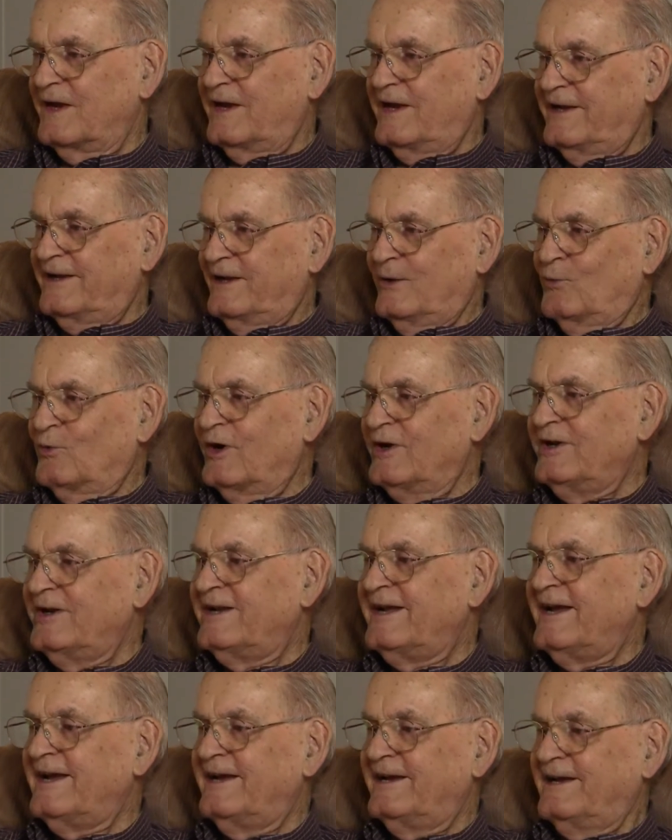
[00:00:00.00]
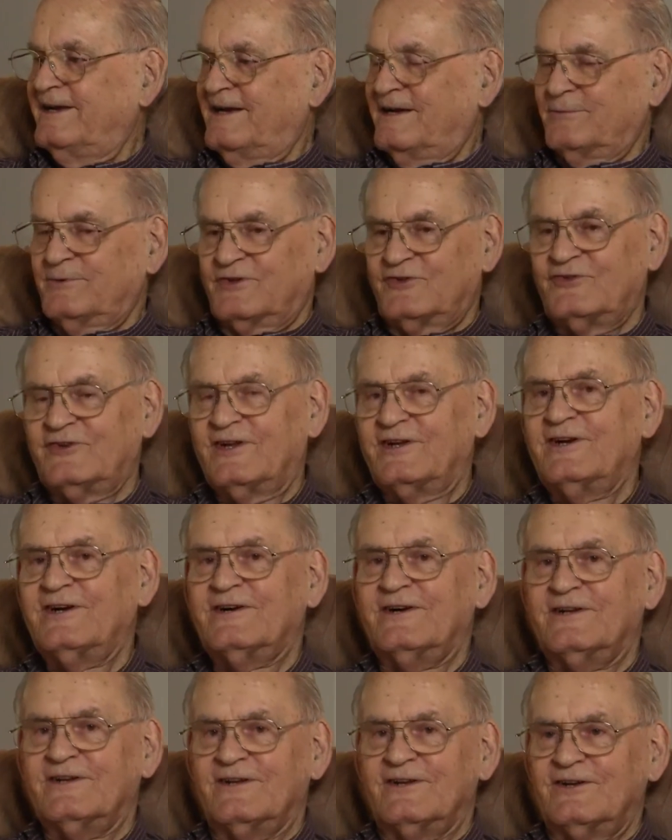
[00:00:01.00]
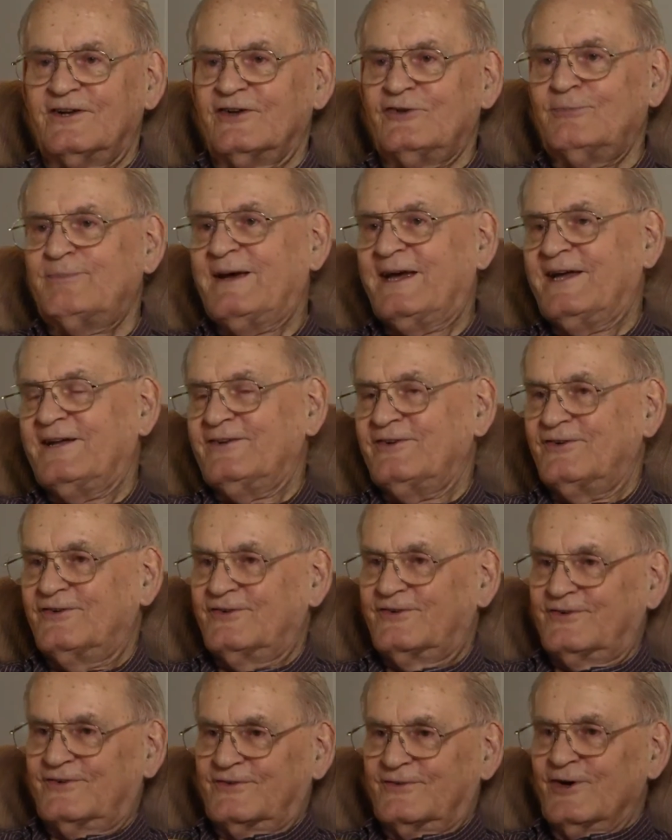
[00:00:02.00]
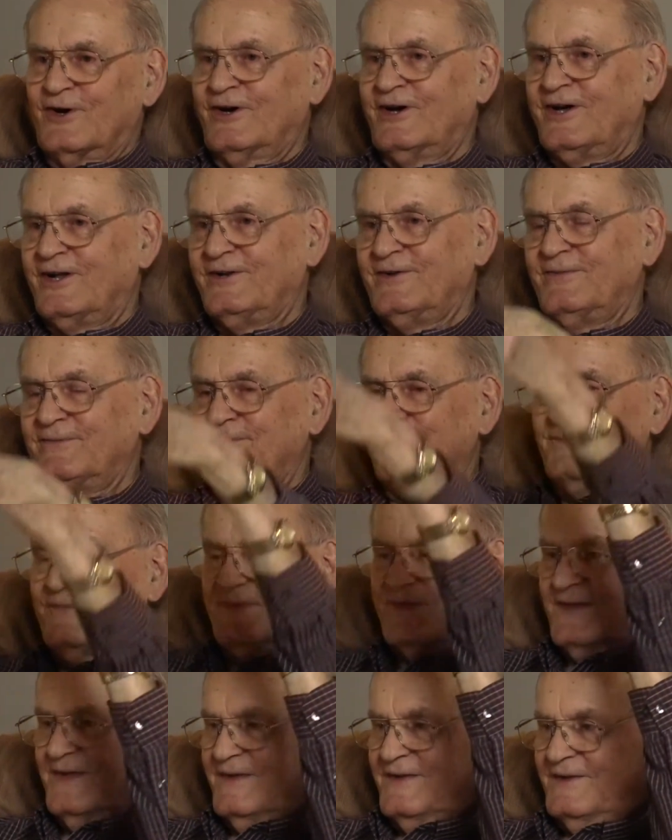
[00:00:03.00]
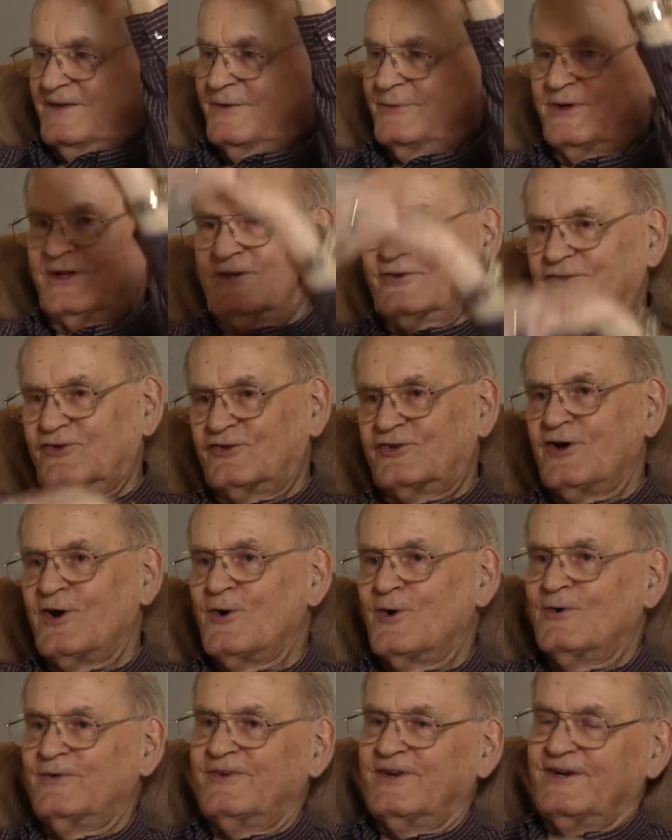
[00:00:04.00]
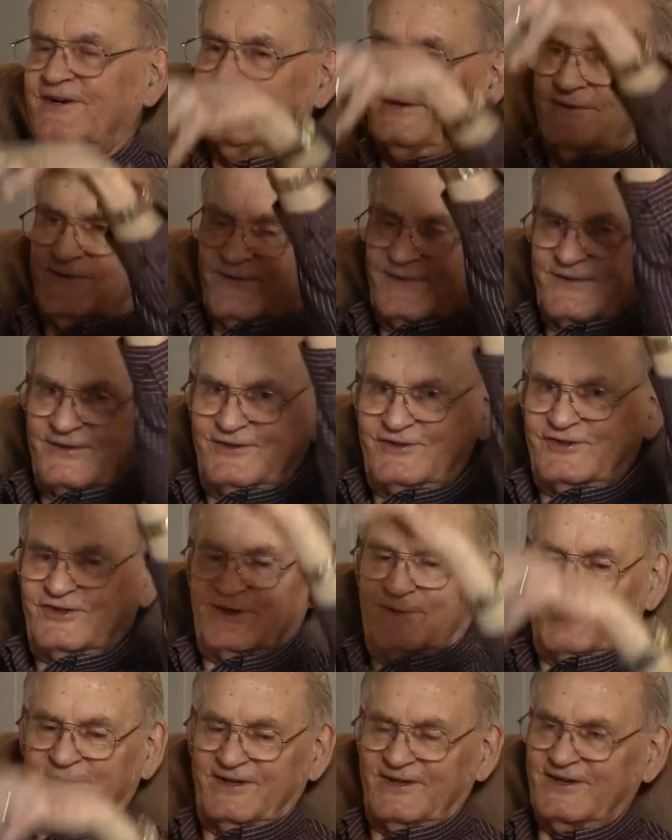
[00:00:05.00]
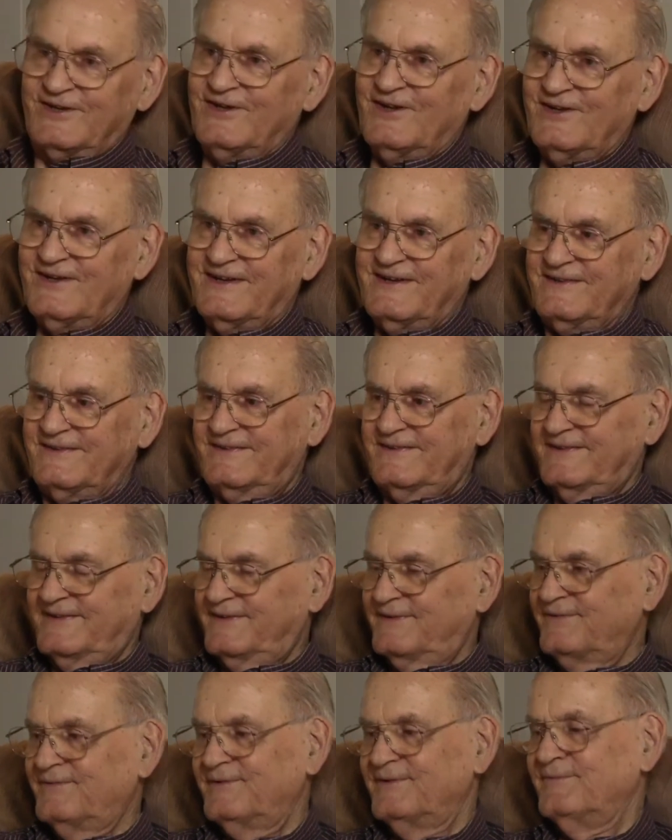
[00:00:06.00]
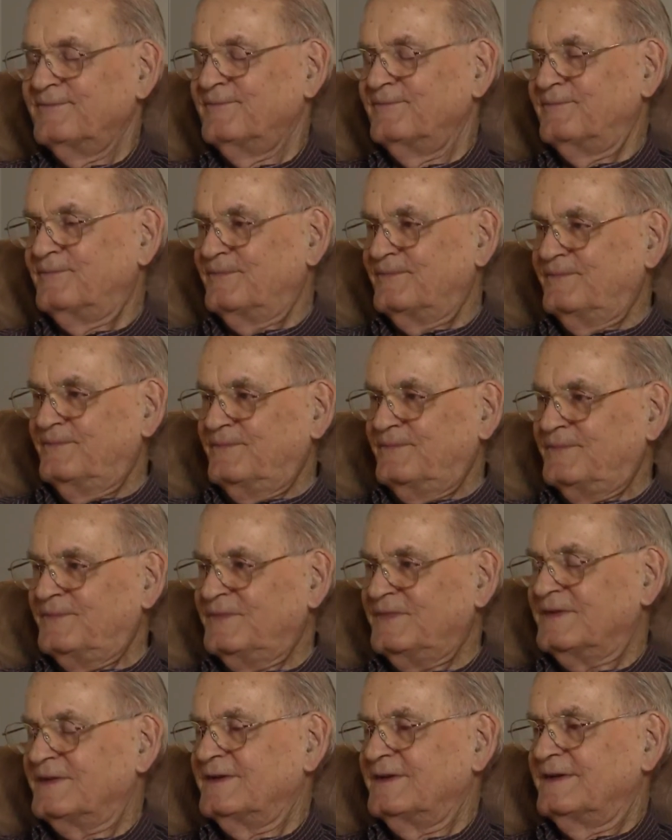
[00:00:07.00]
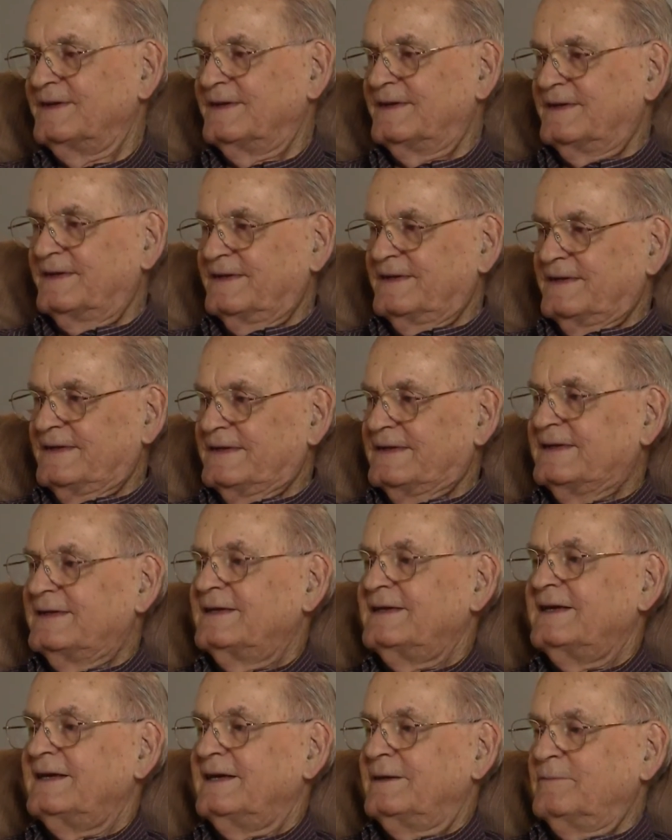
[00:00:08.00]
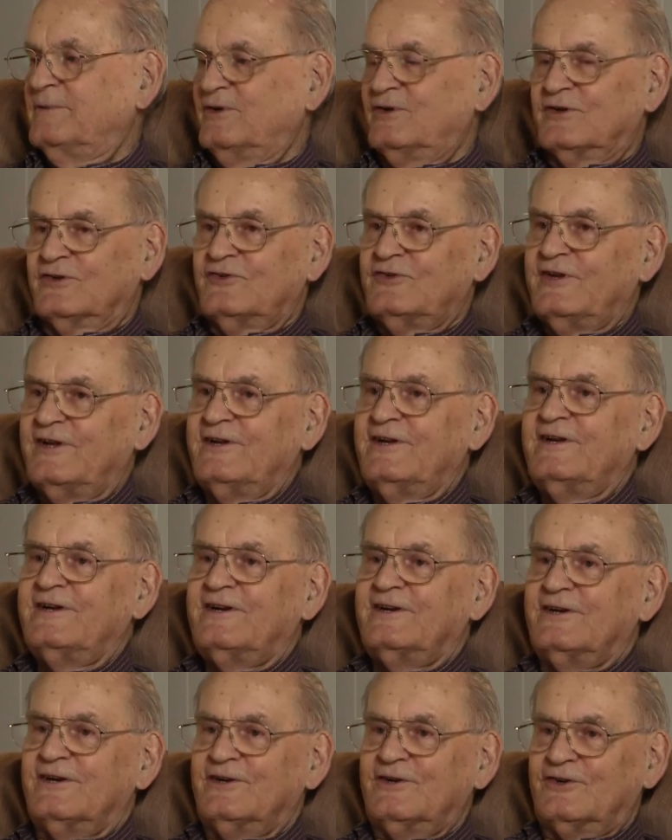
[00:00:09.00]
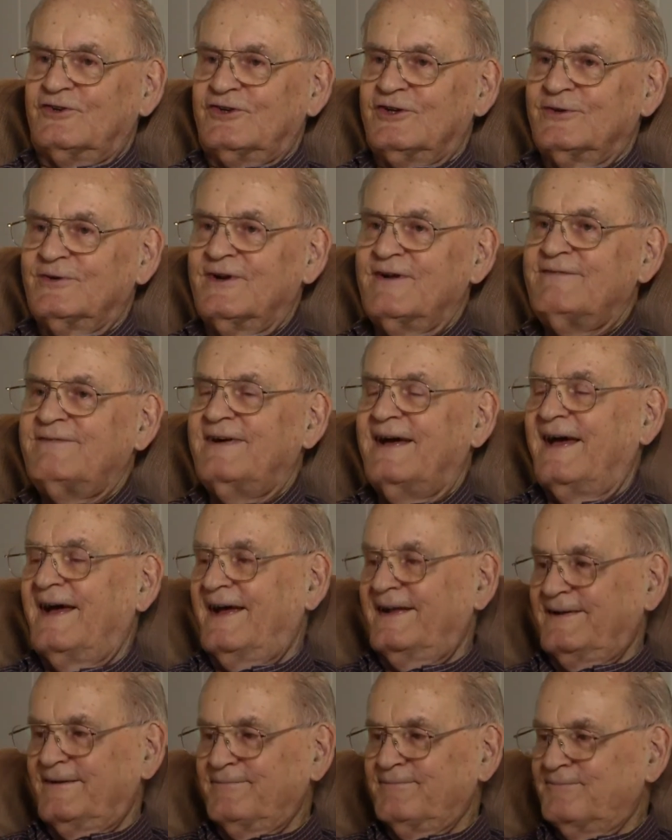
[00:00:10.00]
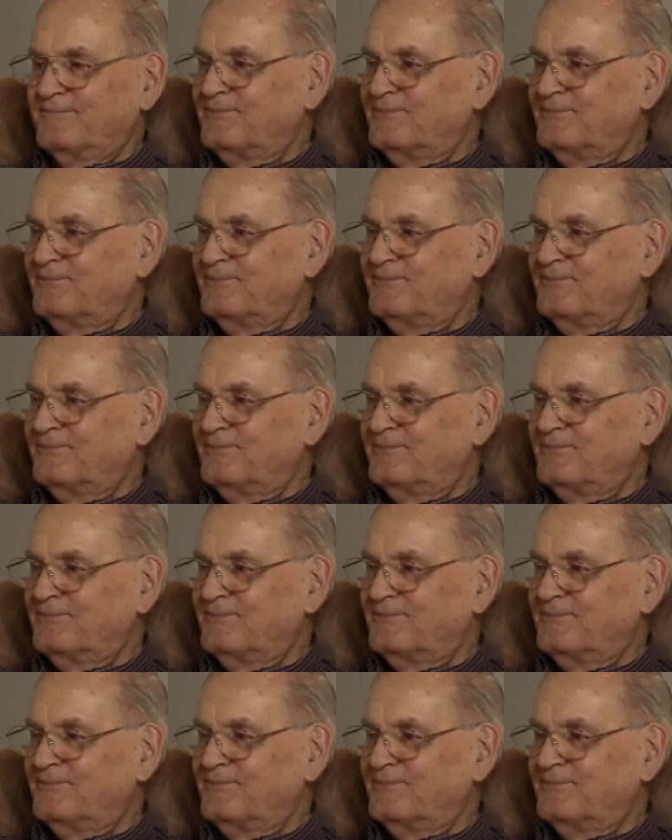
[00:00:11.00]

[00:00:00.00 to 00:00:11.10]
And then one day I was sitting there in the dispatch hut. We had a stove in there with a chimney and all that stuff. And we were just sitting in there chewing the fat.